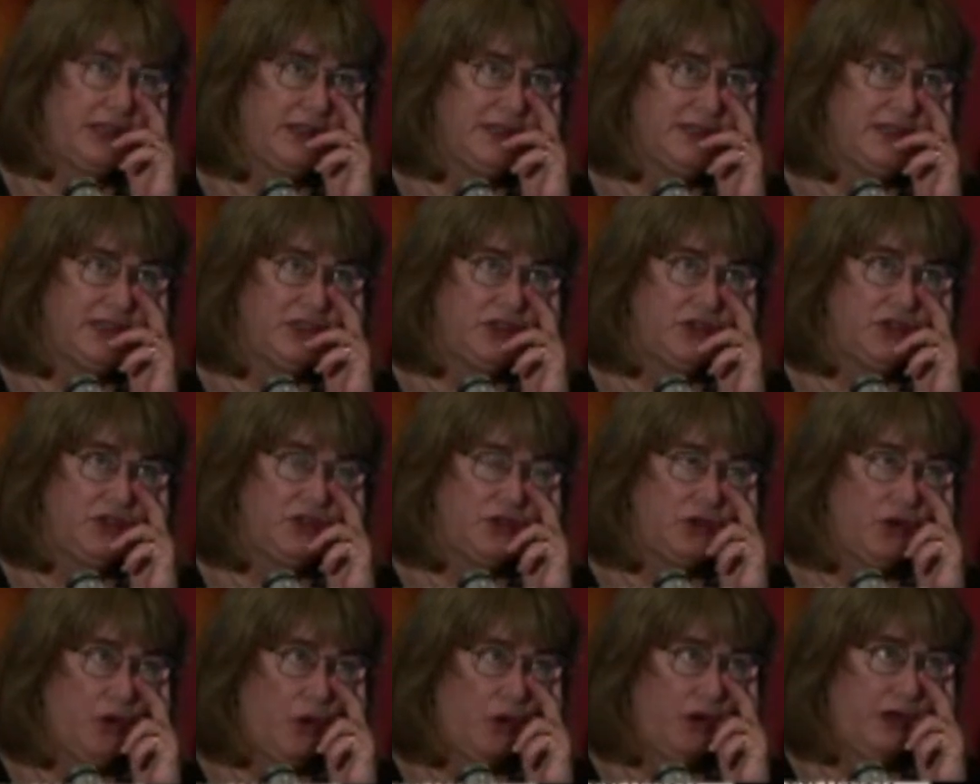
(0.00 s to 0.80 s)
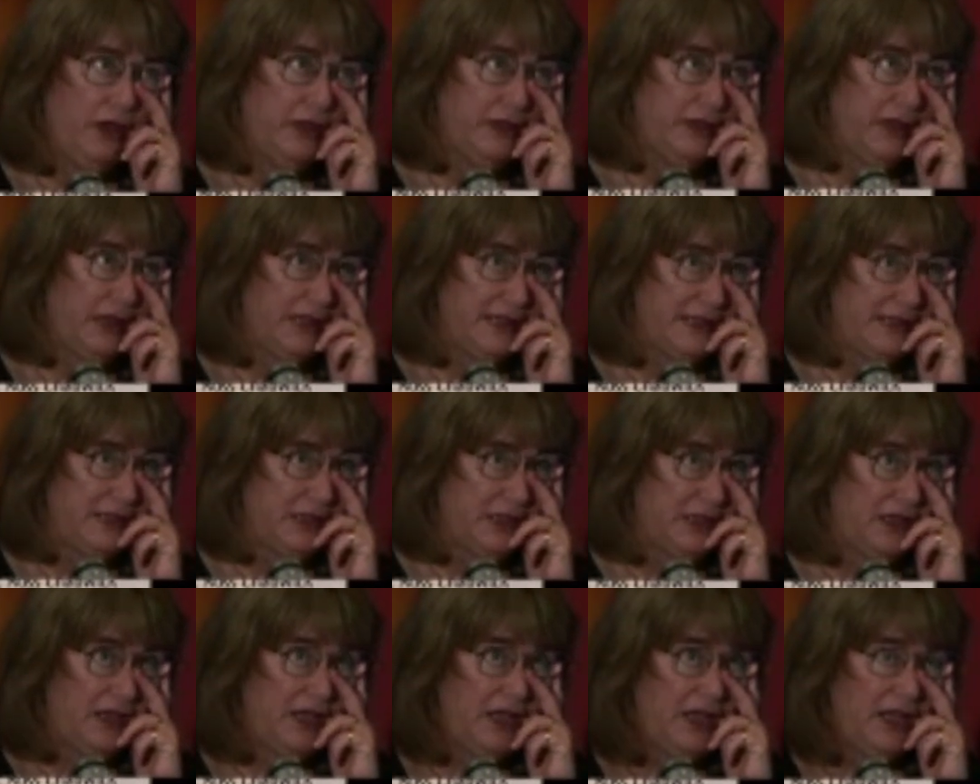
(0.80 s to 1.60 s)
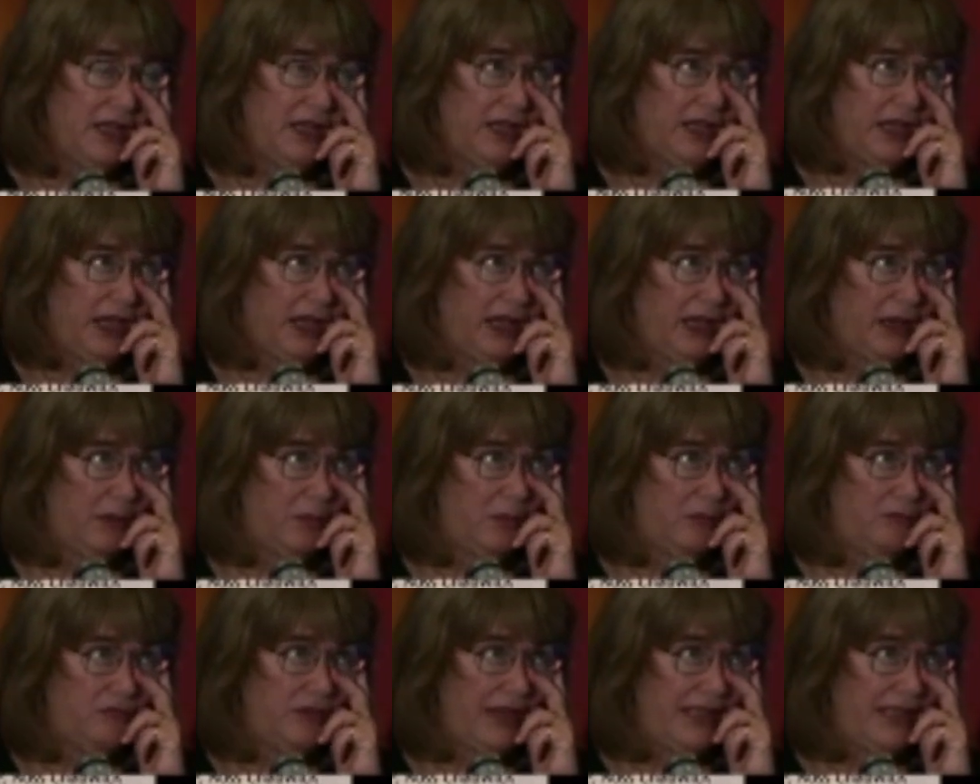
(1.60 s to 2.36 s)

else in New York, thus um,